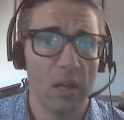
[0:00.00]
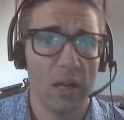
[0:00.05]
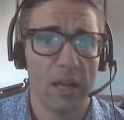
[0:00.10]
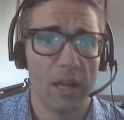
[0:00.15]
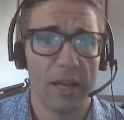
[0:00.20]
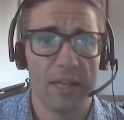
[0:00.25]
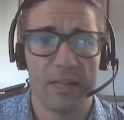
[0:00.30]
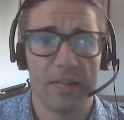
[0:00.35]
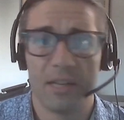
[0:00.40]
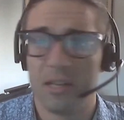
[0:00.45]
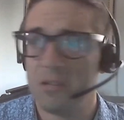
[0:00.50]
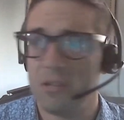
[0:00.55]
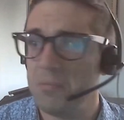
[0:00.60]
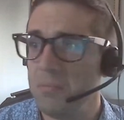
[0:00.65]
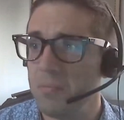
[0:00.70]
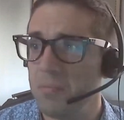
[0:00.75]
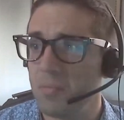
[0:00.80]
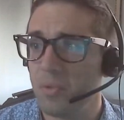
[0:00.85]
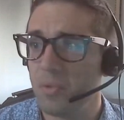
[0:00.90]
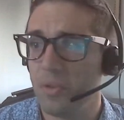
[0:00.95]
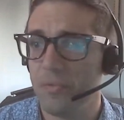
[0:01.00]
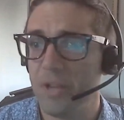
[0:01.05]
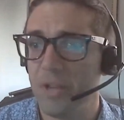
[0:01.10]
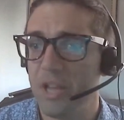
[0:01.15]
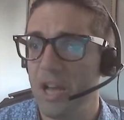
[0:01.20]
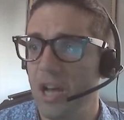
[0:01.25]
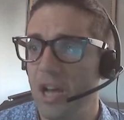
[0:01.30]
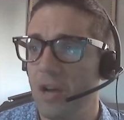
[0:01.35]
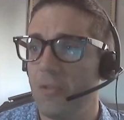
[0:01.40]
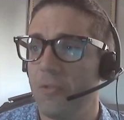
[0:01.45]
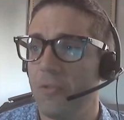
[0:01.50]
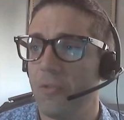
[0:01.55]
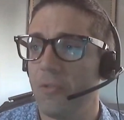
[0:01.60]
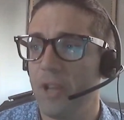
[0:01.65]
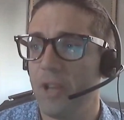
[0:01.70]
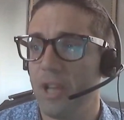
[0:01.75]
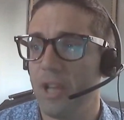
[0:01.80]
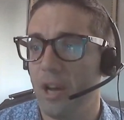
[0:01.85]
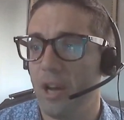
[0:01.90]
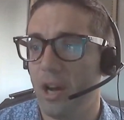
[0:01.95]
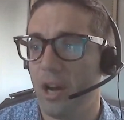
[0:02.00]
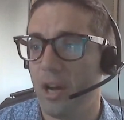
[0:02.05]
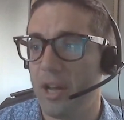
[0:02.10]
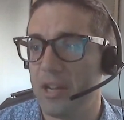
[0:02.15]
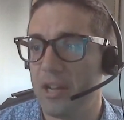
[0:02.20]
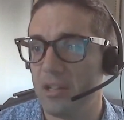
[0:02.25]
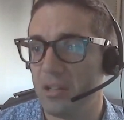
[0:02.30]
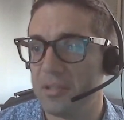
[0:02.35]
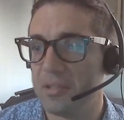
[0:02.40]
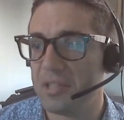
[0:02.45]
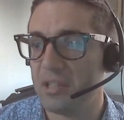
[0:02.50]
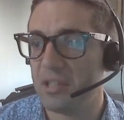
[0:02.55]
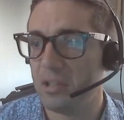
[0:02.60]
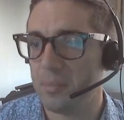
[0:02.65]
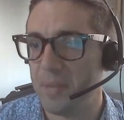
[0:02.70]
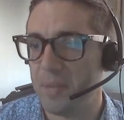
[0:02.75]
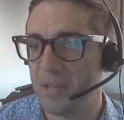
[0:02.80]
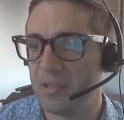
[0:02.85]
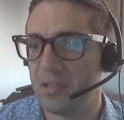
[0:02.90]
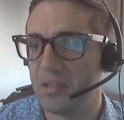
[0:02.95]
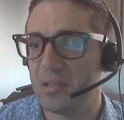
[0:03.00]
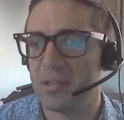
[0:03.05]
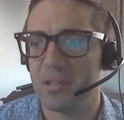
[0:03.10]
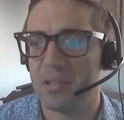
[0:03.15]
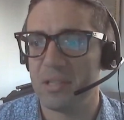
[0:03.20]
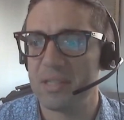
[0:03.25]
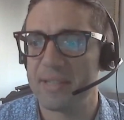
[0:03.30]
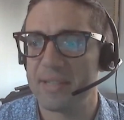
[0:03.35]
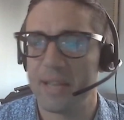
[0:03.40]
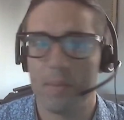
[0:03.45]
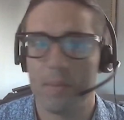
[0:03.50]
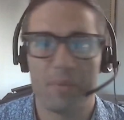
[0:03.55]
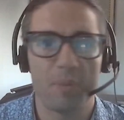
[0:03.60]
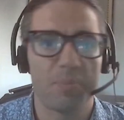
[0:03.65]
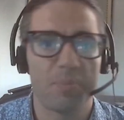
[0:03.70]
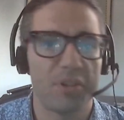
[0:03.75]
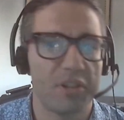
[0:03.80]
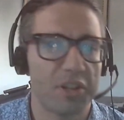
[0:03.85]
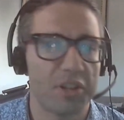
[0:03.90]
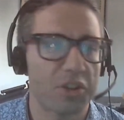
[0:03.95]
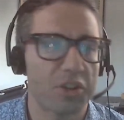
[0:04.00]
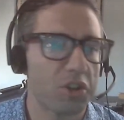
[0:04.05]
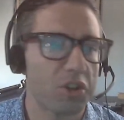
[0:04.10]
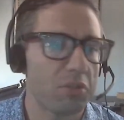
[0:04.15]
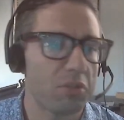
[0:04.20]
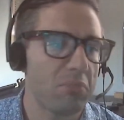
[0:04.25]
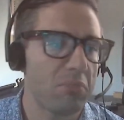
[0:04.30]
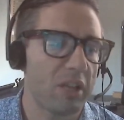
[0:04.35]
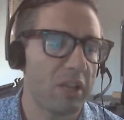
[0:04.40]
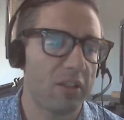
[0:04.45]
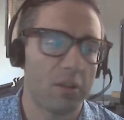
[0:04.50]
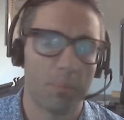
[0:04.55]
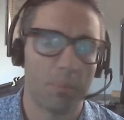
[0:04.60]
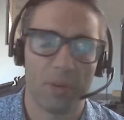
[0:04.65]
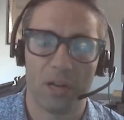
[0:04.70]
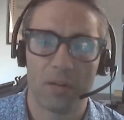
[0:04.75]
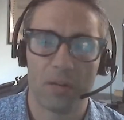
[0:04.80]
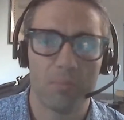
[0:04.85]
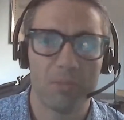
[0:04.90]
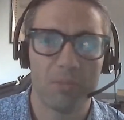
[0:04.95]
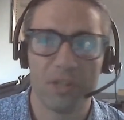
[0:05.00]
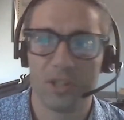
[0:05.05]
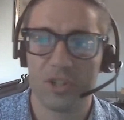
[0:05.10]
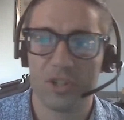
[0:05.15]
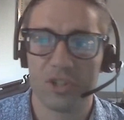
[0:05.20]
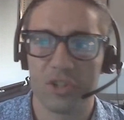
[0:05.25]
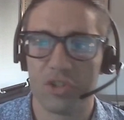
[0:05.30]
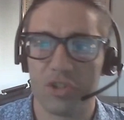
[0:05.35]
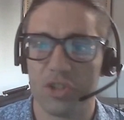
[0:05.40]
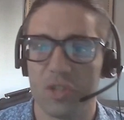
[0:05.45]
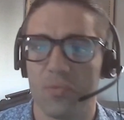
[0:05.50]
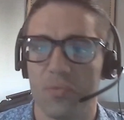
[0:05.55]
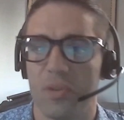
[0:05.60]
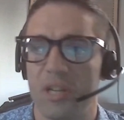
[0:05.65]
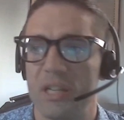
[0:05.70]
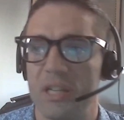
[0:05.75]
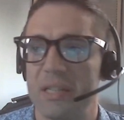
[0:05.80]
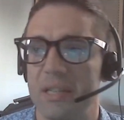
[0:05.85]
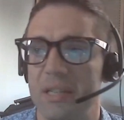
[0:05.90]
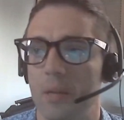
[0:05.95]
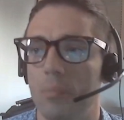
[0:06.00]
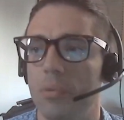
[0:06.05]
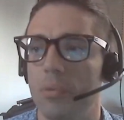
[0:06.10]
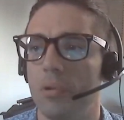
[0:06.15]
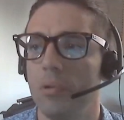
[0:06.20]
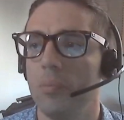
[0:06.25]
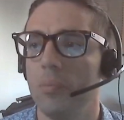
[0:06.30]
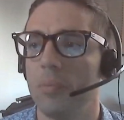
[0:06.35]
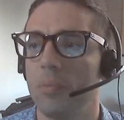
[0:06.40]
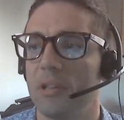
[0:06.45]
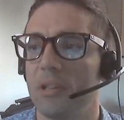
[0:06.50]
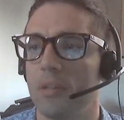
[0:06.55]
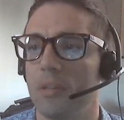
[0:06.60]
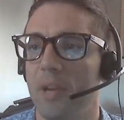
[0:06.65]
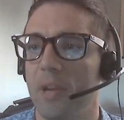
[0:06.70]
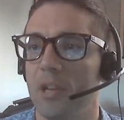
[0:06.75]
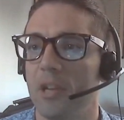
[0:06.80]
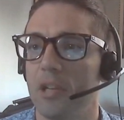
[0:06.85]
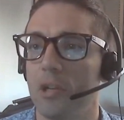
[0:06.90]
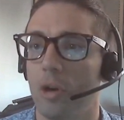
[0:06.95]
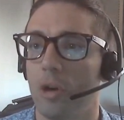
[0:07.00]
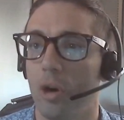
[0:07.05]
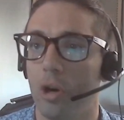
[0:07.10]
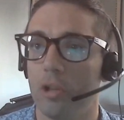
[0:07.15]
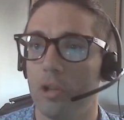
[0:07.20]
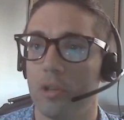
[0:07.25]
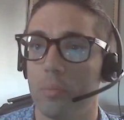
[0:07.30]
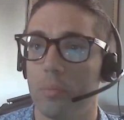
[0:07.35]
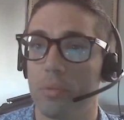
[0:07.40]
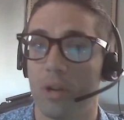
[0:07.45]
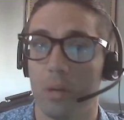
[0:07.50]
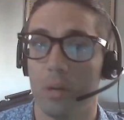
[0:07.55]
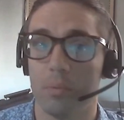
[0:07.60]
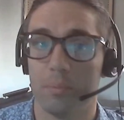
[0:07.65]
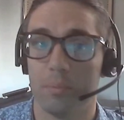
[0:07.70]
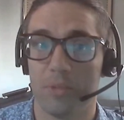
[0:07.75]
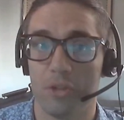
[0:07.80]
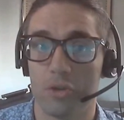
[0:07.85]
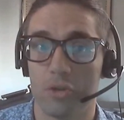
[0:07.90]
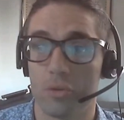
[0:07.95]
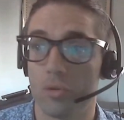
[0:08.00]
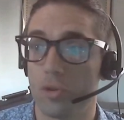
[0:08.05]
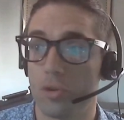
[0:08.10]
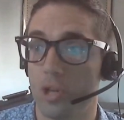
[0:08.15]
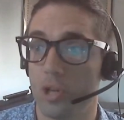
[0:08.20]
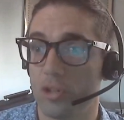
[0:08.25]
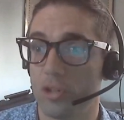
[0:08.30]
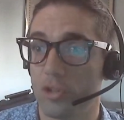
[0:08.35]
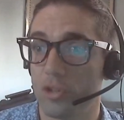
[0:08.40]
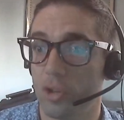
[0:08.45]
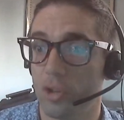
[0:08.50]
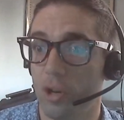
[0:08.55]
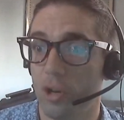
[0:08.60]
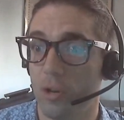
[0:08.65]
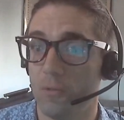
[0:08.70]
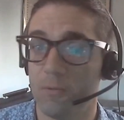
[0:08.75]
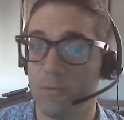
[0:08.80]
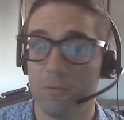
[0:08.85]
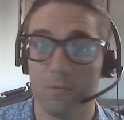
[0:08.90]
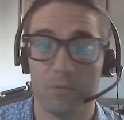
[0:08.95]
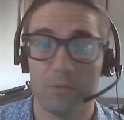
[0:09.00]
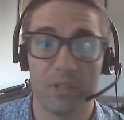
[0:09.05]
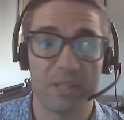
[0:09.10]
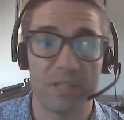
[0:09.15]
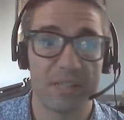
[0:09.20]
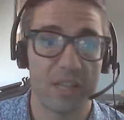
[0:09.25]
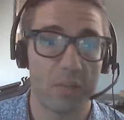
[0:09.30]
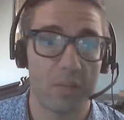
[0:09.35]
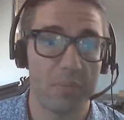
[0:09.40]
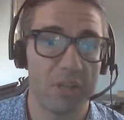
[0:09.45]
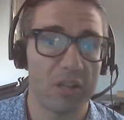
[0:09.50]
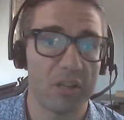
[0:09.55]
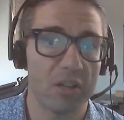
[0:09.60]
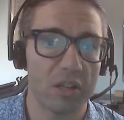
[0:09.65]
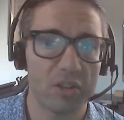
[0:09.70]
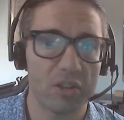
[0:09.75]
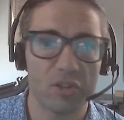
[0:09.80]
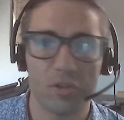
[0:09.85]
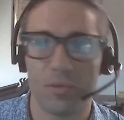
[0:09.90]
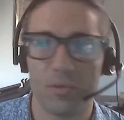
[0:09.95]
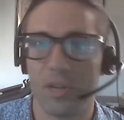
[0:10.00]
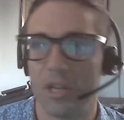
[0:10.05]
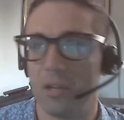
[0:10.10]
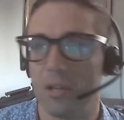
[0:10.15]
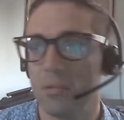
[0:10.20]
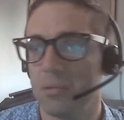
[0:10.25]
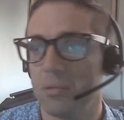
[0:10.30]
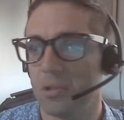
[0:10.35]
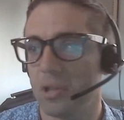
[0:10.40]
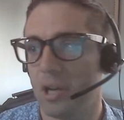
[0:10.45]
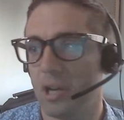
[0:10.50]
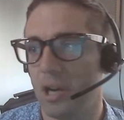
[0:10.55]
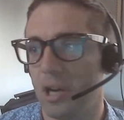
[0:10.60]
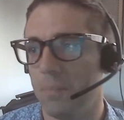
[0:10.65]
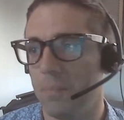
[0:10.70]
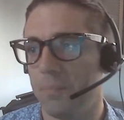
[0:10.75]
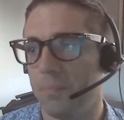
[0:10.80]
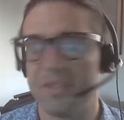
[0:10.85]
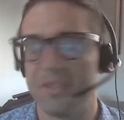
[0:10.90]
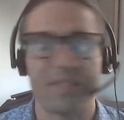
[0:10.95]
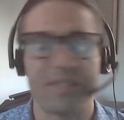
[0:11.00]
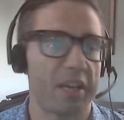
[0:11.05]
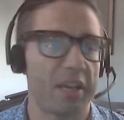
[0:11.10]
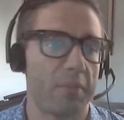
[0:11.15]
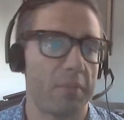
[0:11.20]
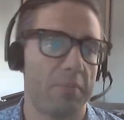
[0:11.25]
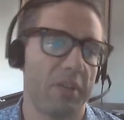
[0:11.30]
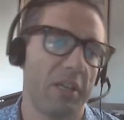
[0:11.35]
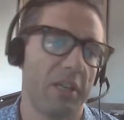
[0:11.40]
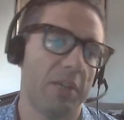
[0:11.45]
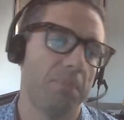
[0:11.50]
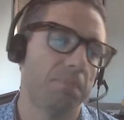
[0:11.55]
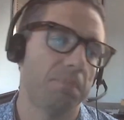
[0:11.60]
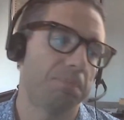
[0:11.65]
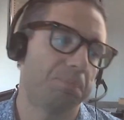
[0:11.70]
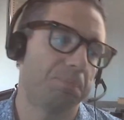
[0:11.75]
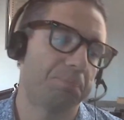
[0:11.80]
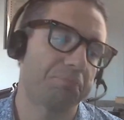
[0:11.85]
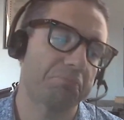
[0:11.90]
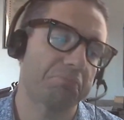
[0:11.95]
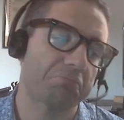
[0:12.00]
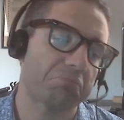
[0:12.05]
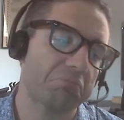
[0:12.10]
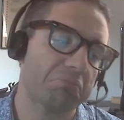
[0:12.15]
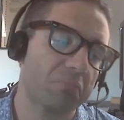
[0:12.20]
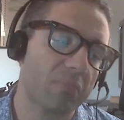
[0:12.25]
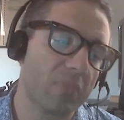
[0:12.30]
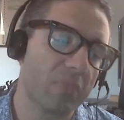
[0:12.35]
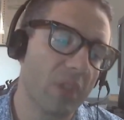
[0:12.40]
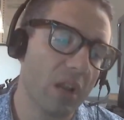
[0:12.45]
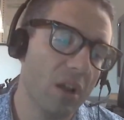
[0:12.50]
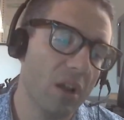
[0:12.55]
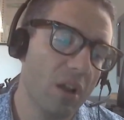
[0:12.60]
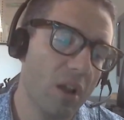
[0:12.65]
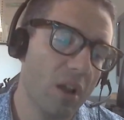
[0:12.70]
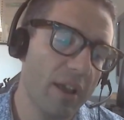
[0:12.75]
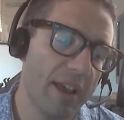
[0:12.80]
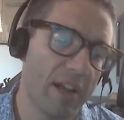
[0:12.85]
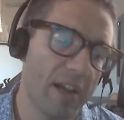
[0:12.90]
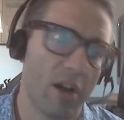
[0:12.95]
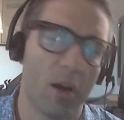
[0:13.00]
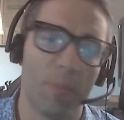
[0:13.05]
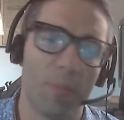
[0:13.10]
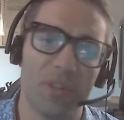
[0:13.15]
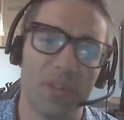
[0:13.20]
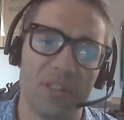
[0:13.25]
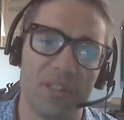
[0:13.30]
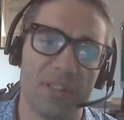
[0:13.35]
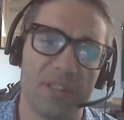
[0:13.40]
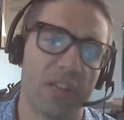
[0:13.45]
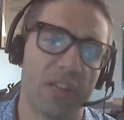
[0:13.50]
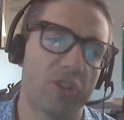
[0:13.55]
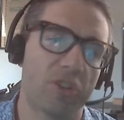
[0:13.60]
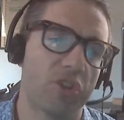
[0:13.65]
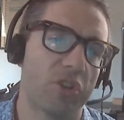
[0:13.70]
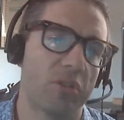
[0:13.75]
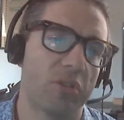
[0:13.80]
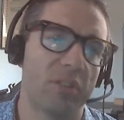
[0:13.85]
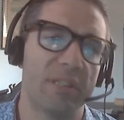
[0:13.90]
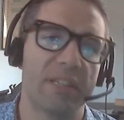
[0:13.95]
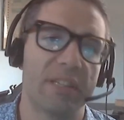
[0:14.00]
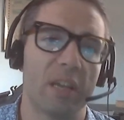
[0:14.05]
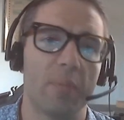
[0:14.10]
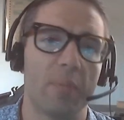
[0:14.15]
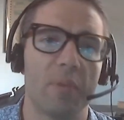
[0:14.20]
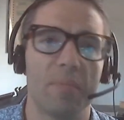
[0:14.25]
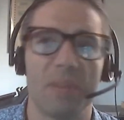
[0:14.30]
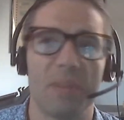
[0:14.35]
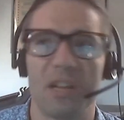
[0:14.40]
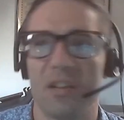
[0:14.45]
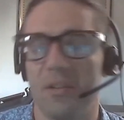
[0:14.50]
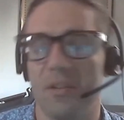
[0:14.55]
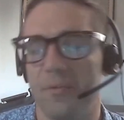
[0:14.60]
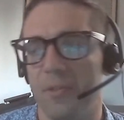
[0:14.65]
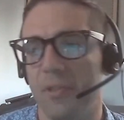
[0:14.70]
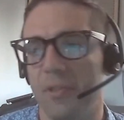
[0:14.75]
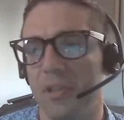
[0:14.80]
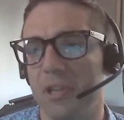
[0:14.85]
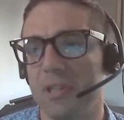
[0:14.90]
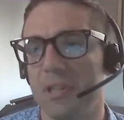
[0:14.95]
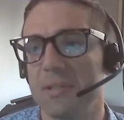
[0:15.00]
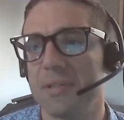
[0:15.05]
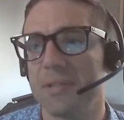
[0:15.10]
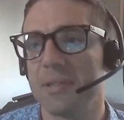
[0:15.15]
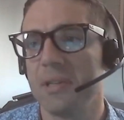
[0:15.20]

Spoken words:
And then we have analytical methods. This can be prediction. At the bottom, prediction is just one example, but depending on the problem that you're trying to solve, this can be clustering, this can be anomaly detection, this can be many different things.